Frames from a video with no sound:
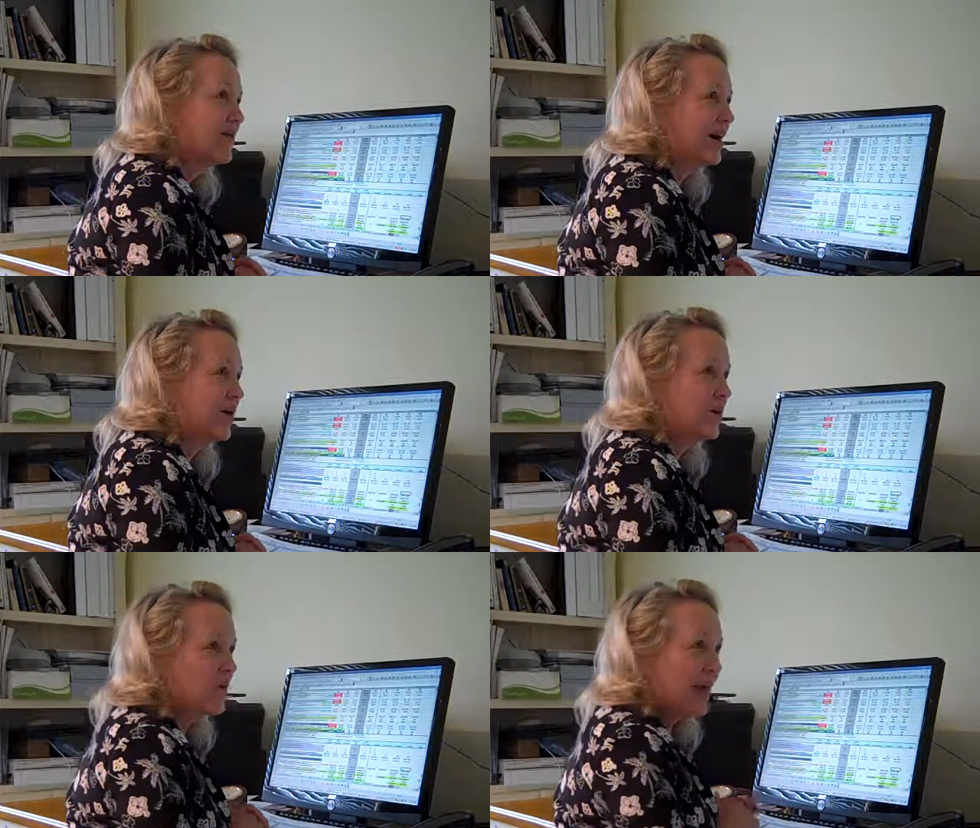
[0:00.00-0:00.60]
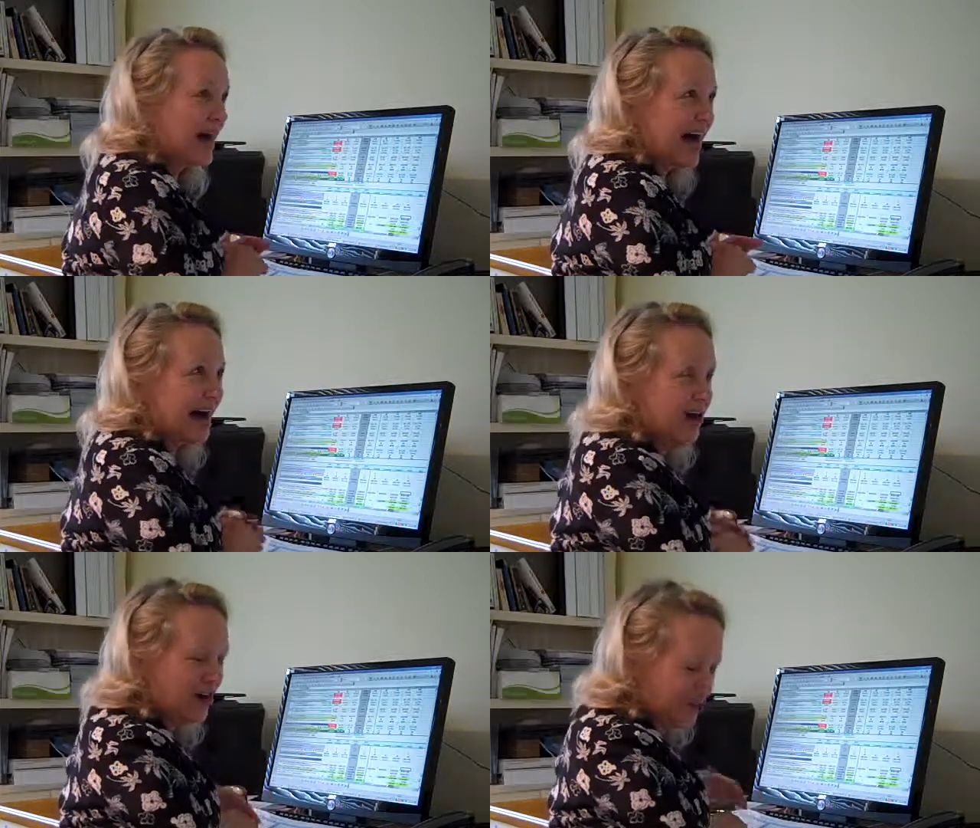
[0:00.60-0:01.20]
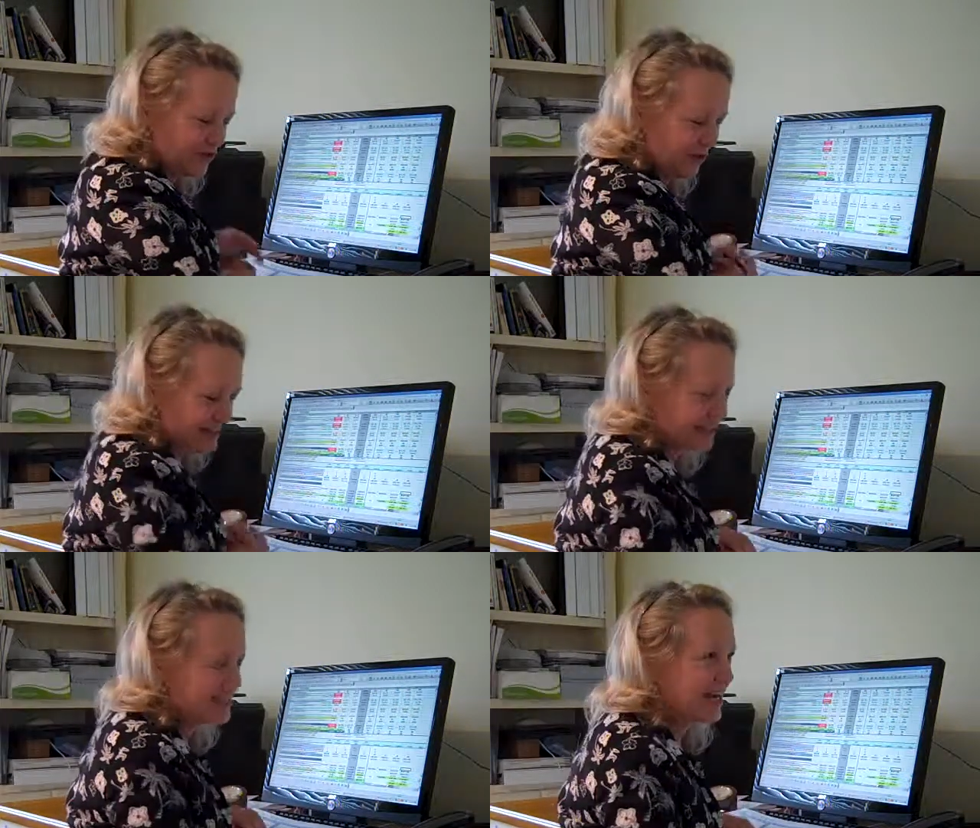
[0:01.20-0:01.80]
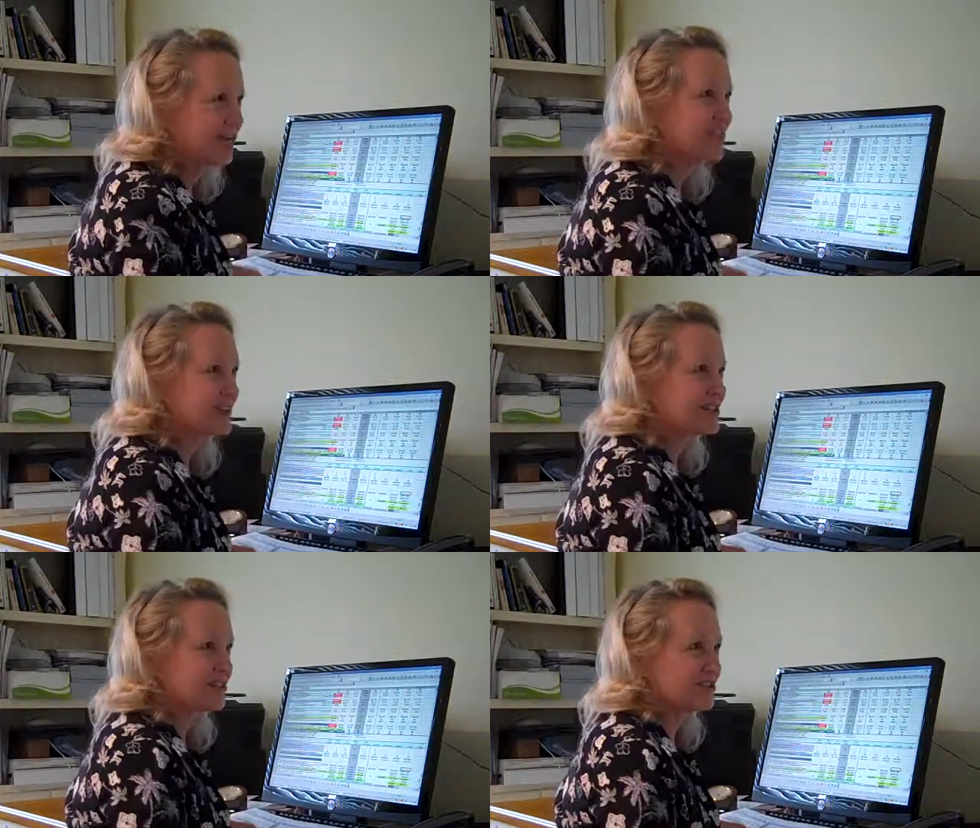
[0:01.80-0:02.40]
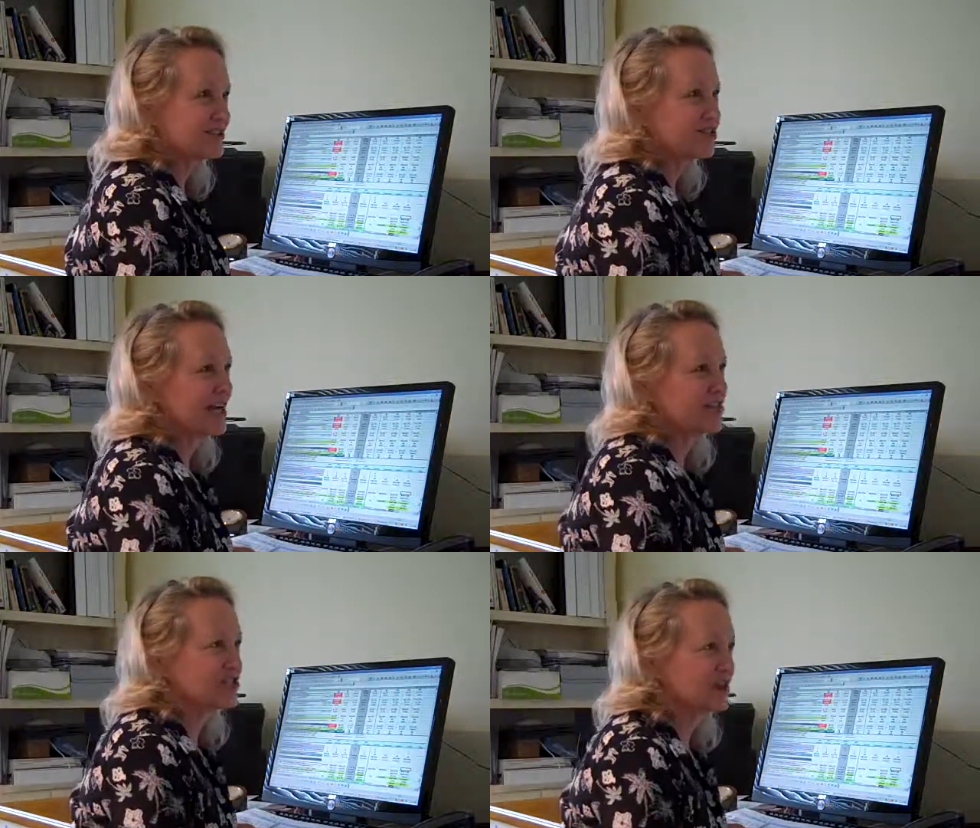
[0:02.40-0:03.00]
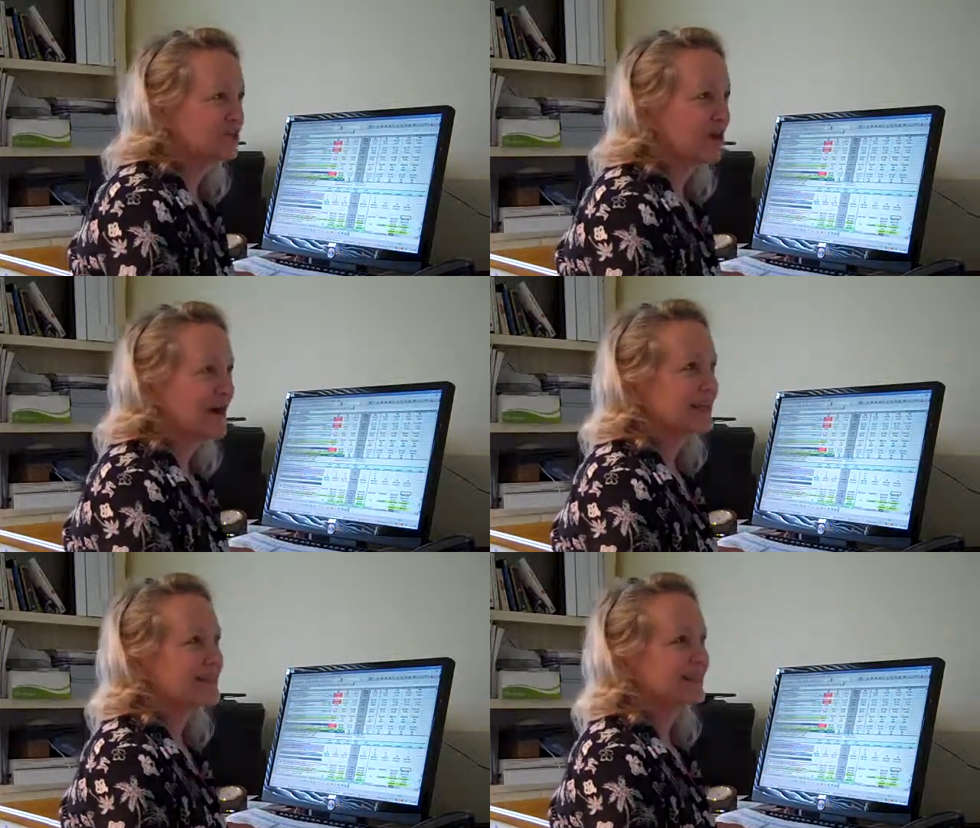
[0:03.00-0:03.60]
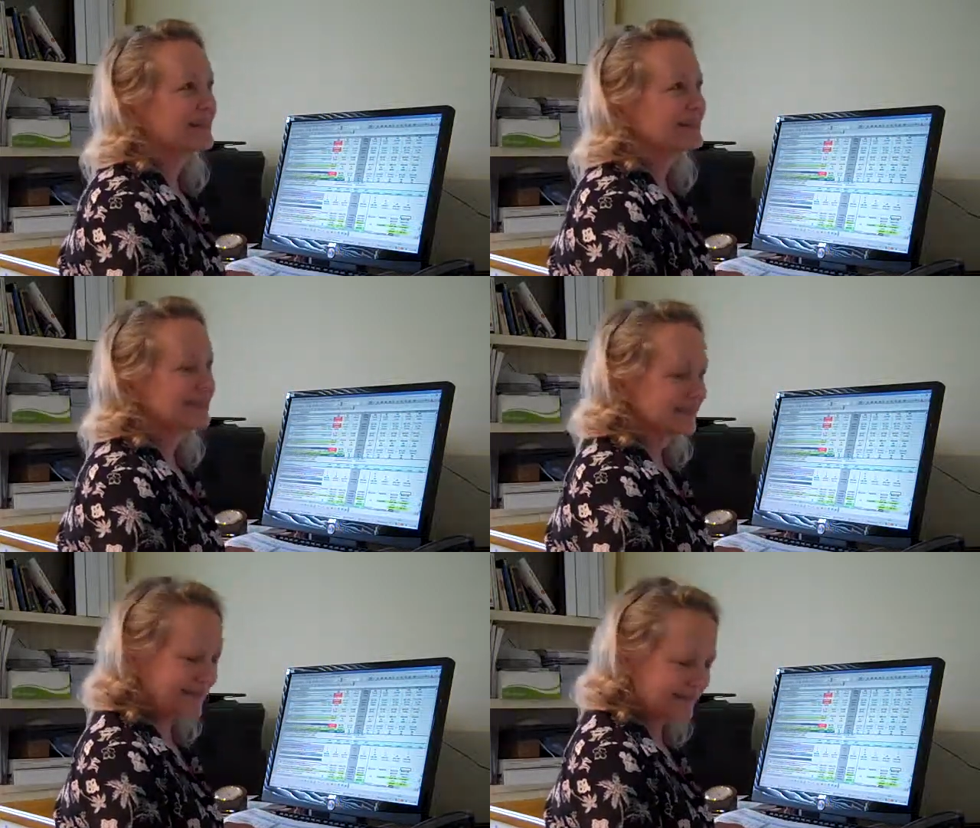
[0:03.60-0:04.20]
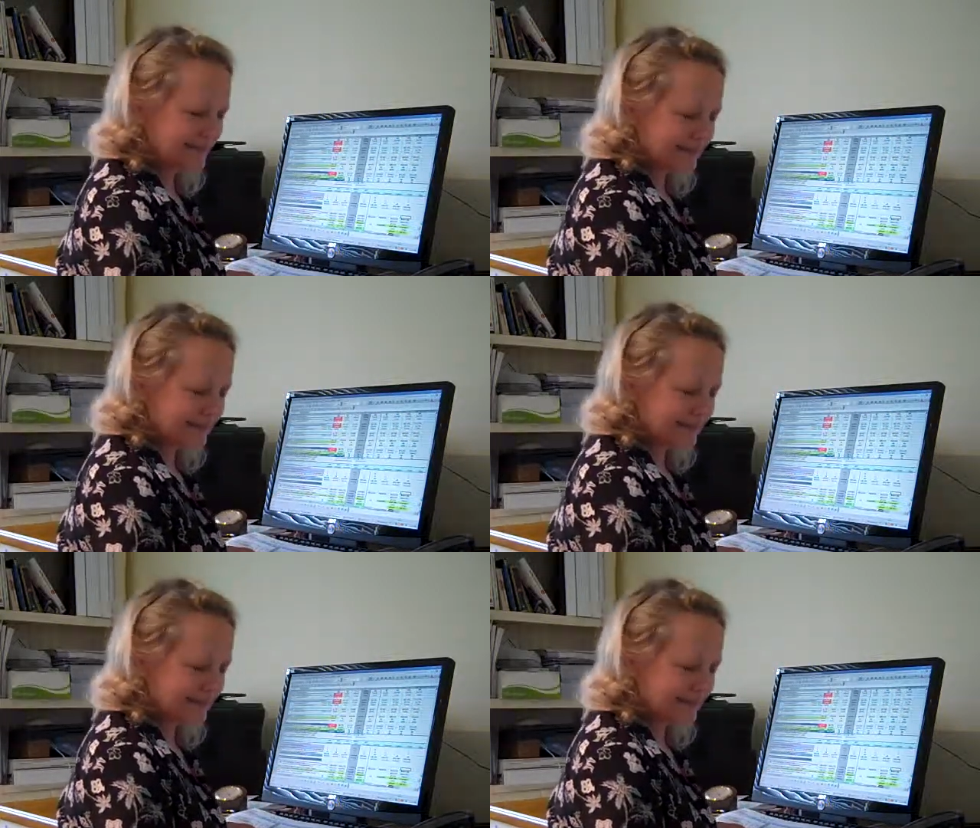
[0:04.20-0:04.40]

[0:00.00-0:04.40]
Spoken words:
Well, how long do you think it's going to take for us to change this process?